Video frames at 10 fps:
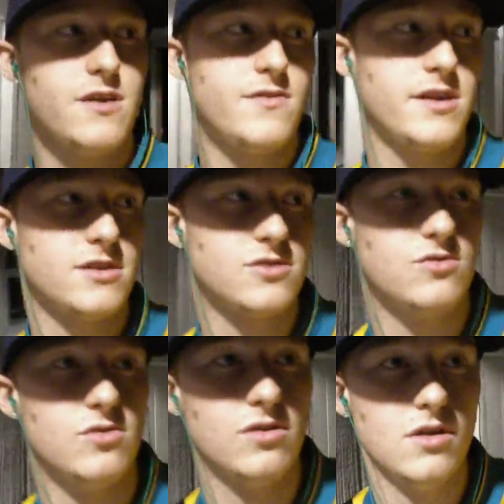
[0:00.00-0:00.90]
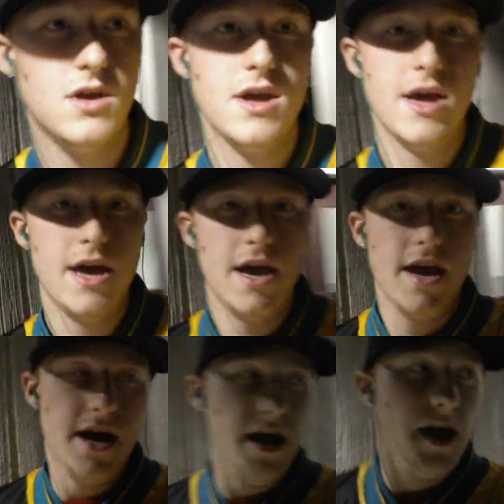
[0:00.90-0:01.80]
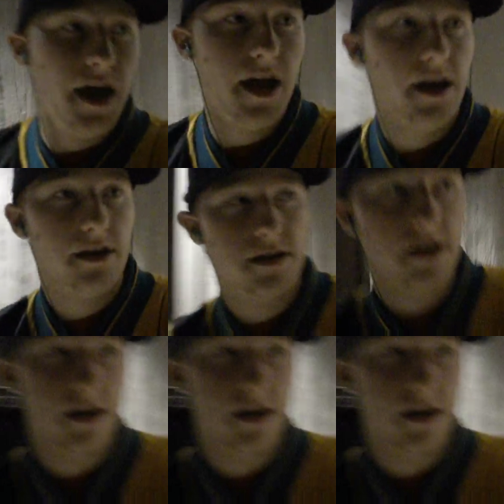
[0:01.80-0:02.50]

over at the school. And